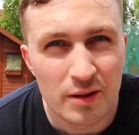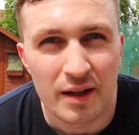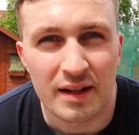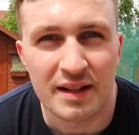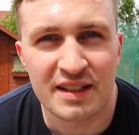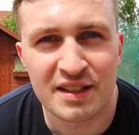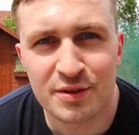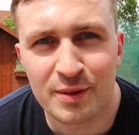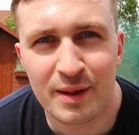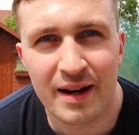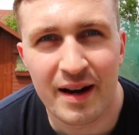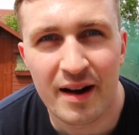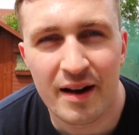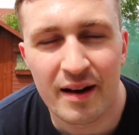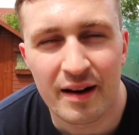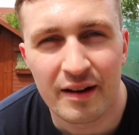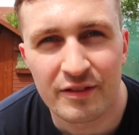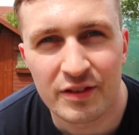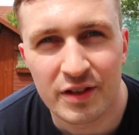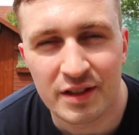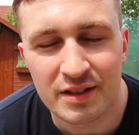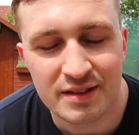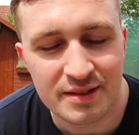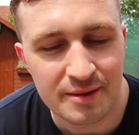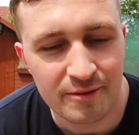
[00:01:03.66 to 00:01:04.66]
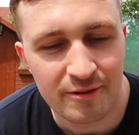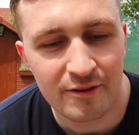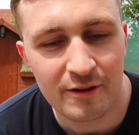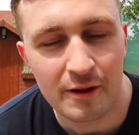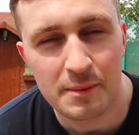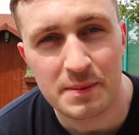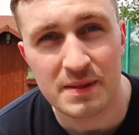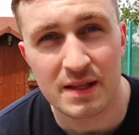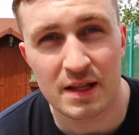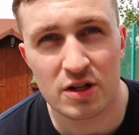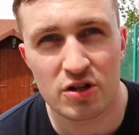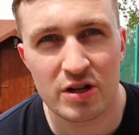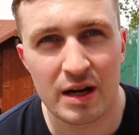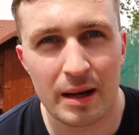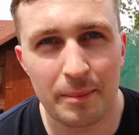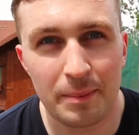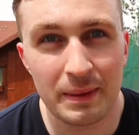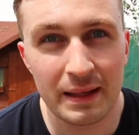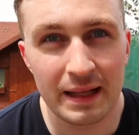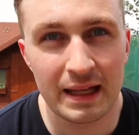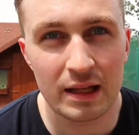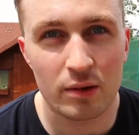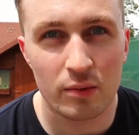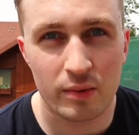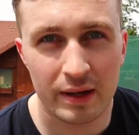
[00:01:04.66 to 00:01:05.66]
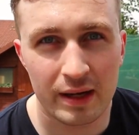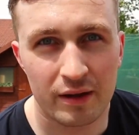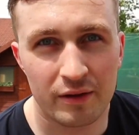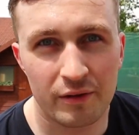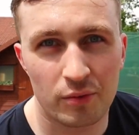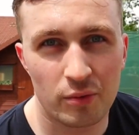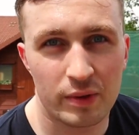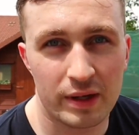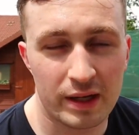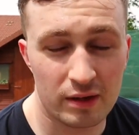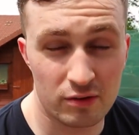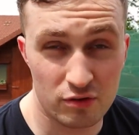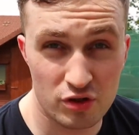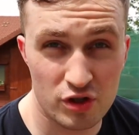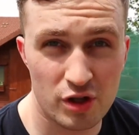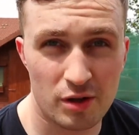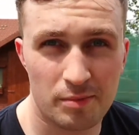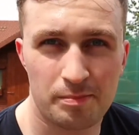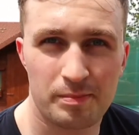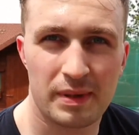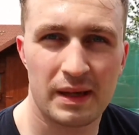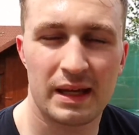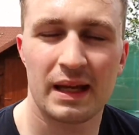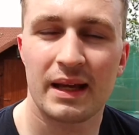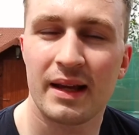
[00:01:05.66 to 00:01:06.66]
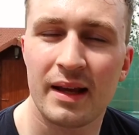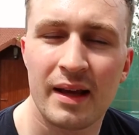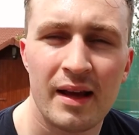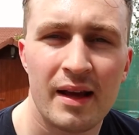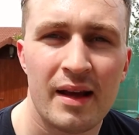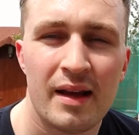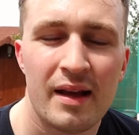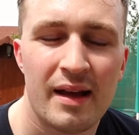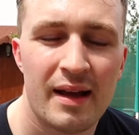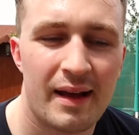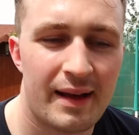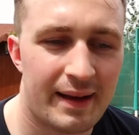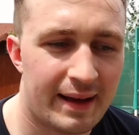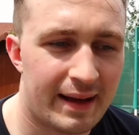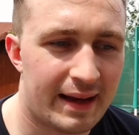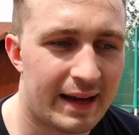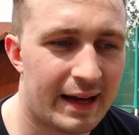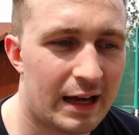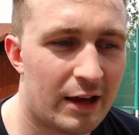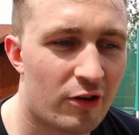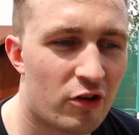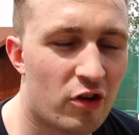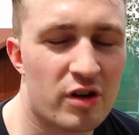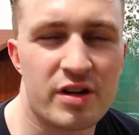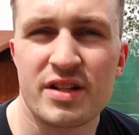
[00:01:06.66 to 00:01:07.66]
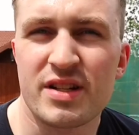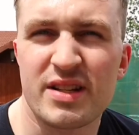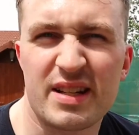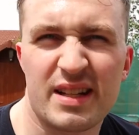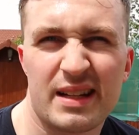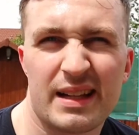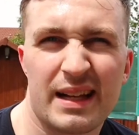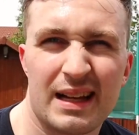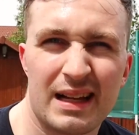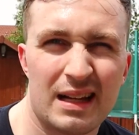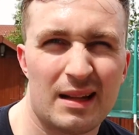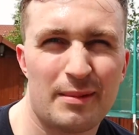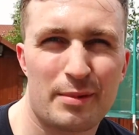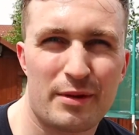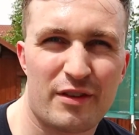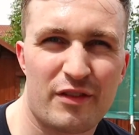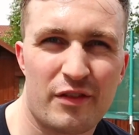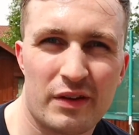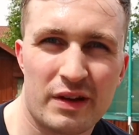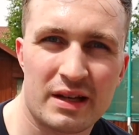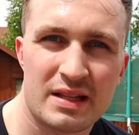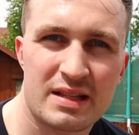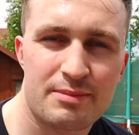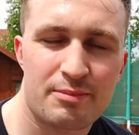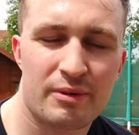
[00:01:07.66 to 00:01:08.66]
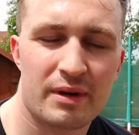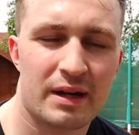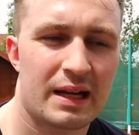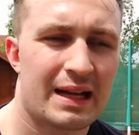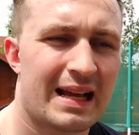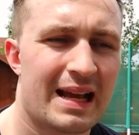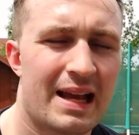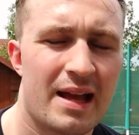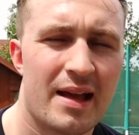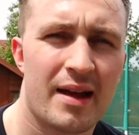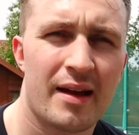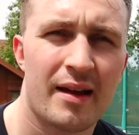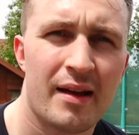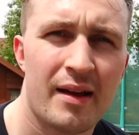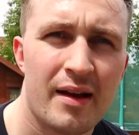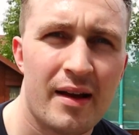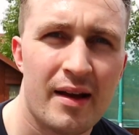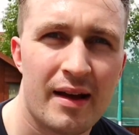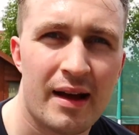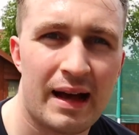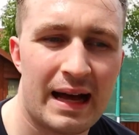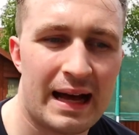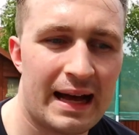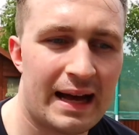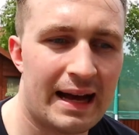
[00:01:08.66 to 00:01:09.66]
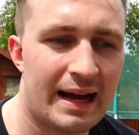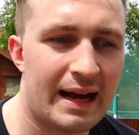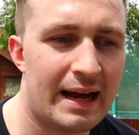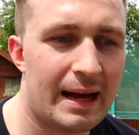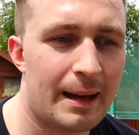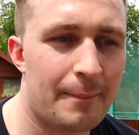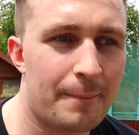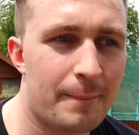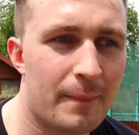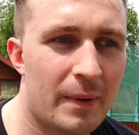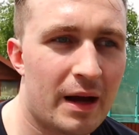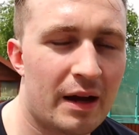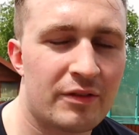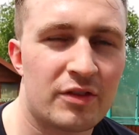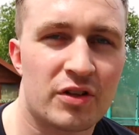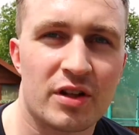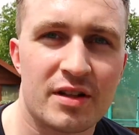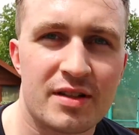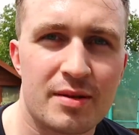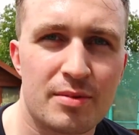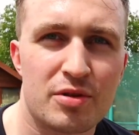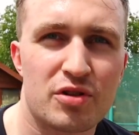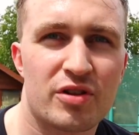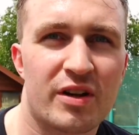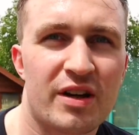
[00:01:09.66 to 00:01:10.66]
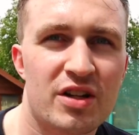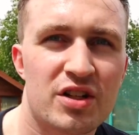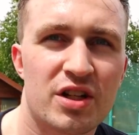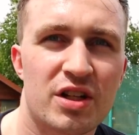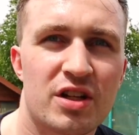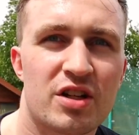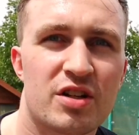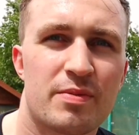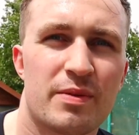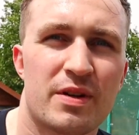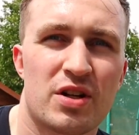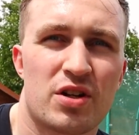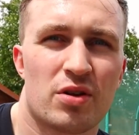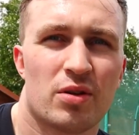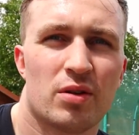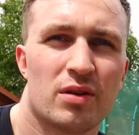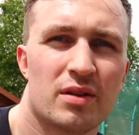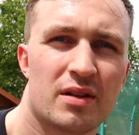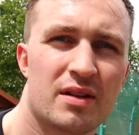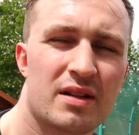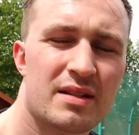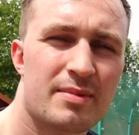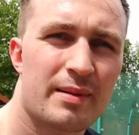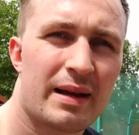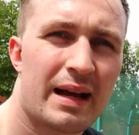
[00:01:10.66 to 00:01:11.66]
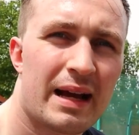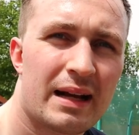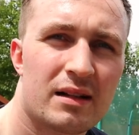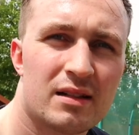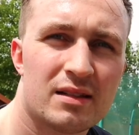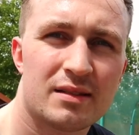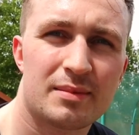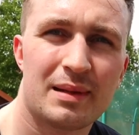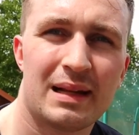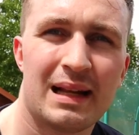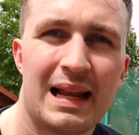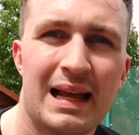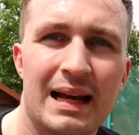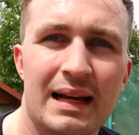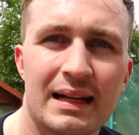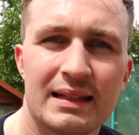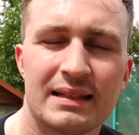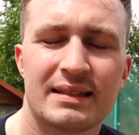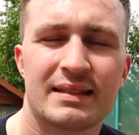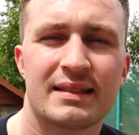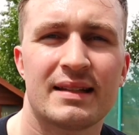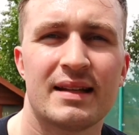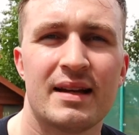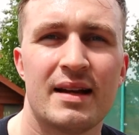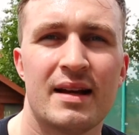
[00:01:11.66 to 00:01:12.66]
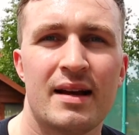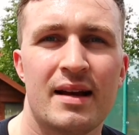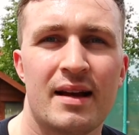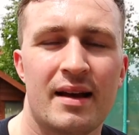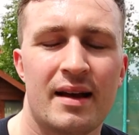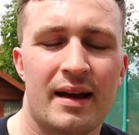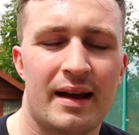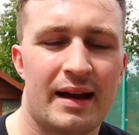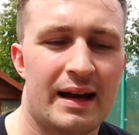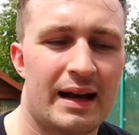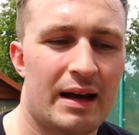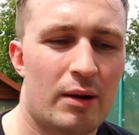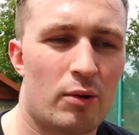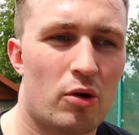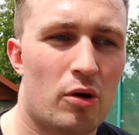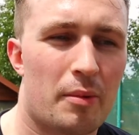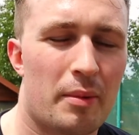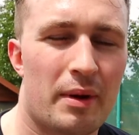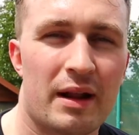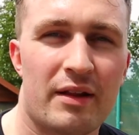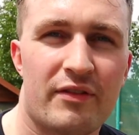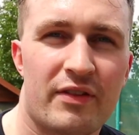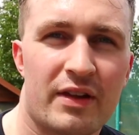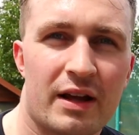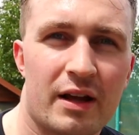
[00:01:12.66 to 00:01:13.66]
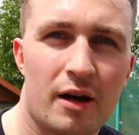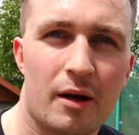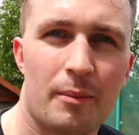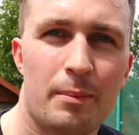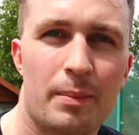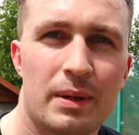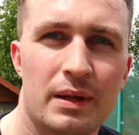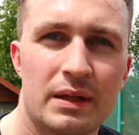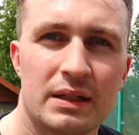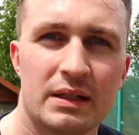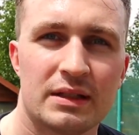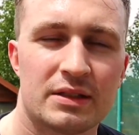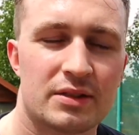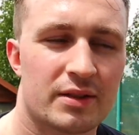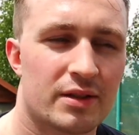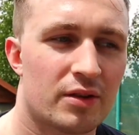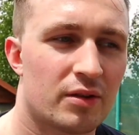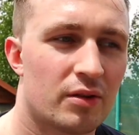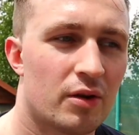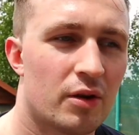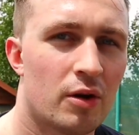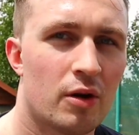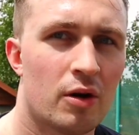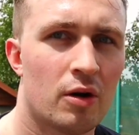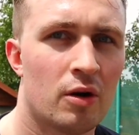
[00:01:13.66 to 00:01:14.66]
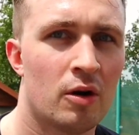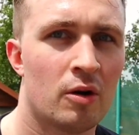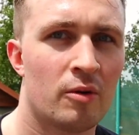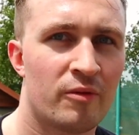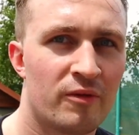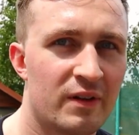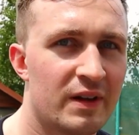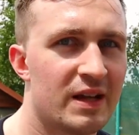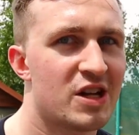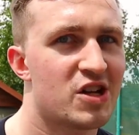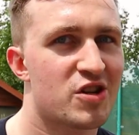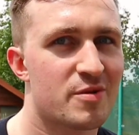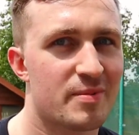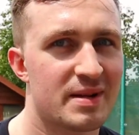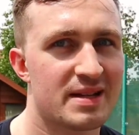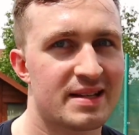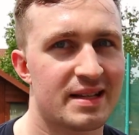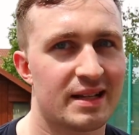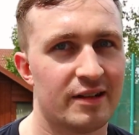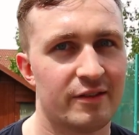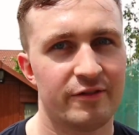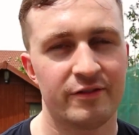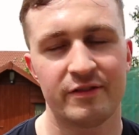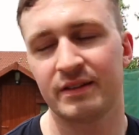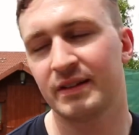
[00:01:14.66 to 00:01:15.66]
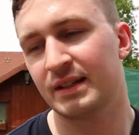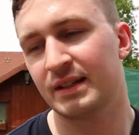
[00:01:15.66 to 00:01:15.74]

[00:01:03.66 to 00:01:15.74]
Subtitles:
a sweat on. I've done some flips in the trampoline without jumping. Of course, you still get a little bit of a spring. I've done some stretching, just my shoulders, my ankles, my legs, warming everything up so I don't hopefully injure myself.